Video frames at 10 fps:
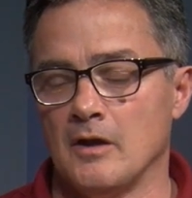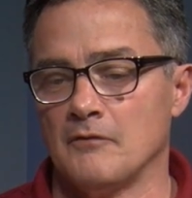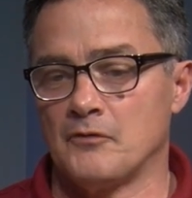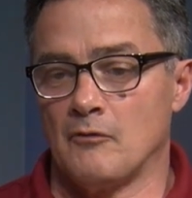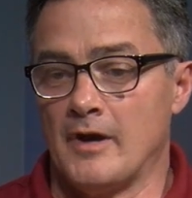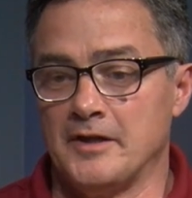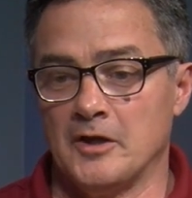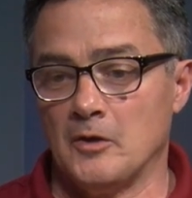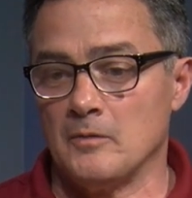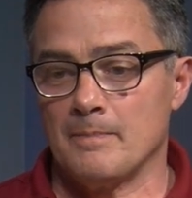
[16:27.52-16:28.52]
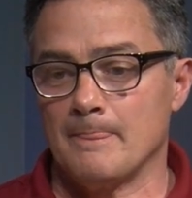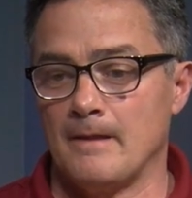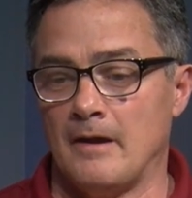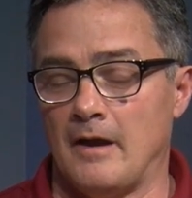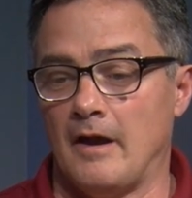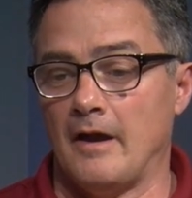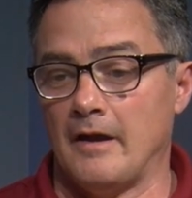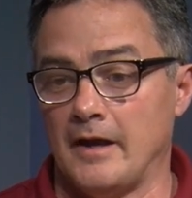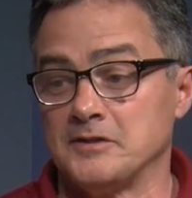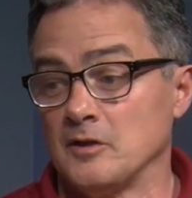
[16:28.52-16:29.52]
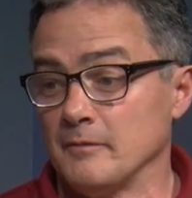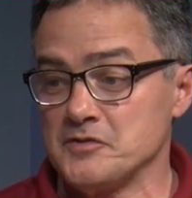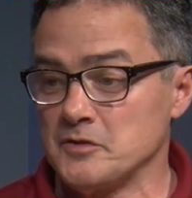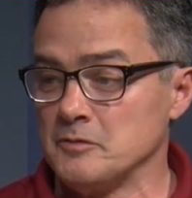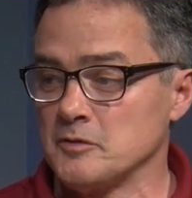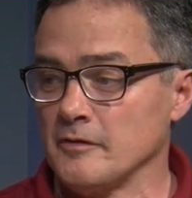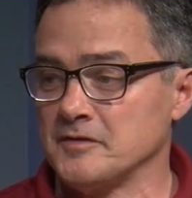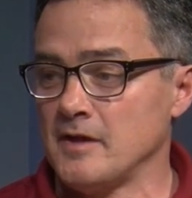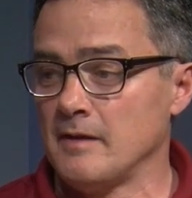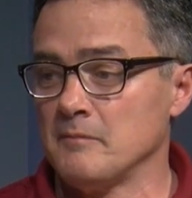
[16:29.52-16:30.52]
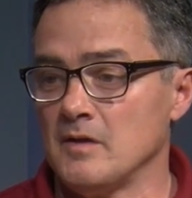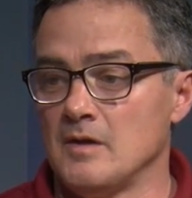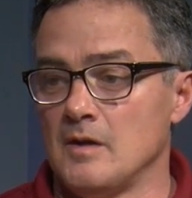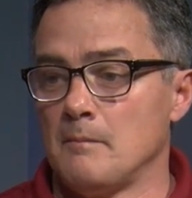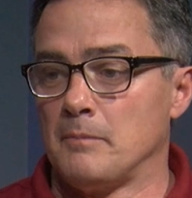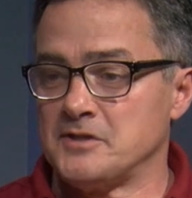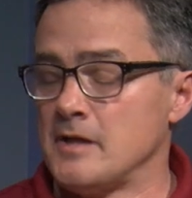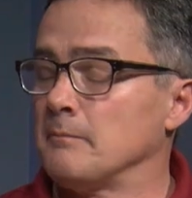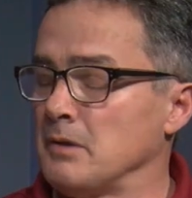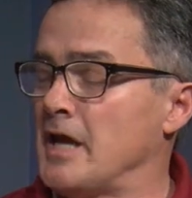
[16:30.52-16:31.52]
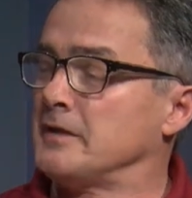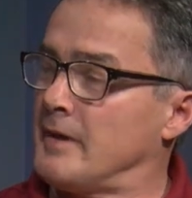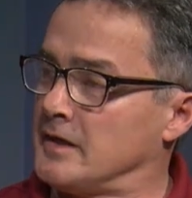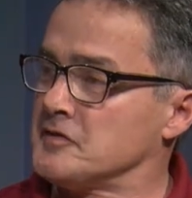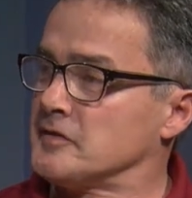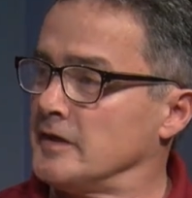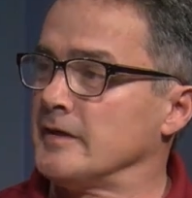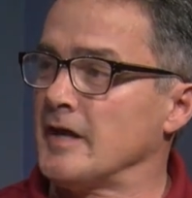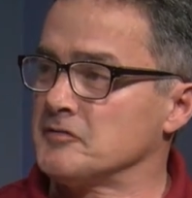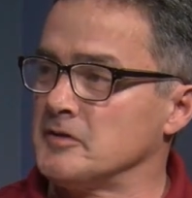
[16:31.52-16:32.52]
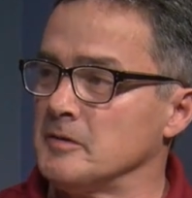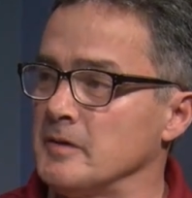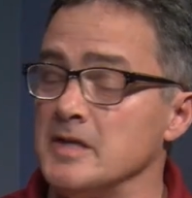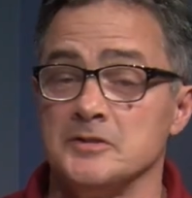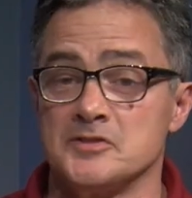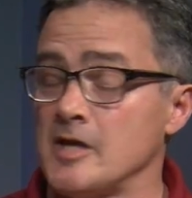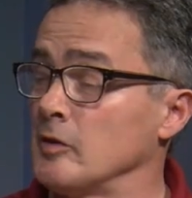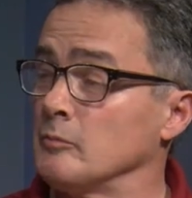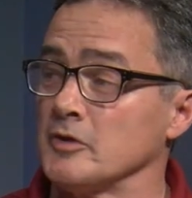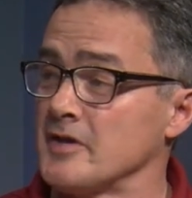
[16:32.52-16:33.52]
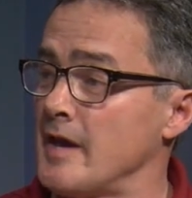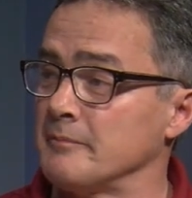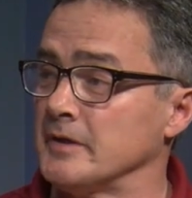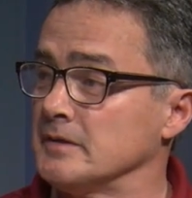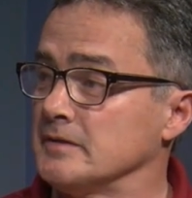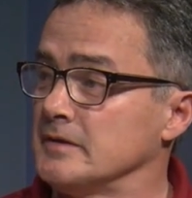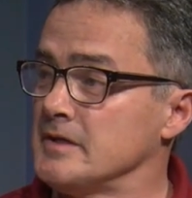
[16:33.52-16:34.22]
for radio, I tell my students all the time, pretend a blind man is sitting next to you and just tell him what's happening.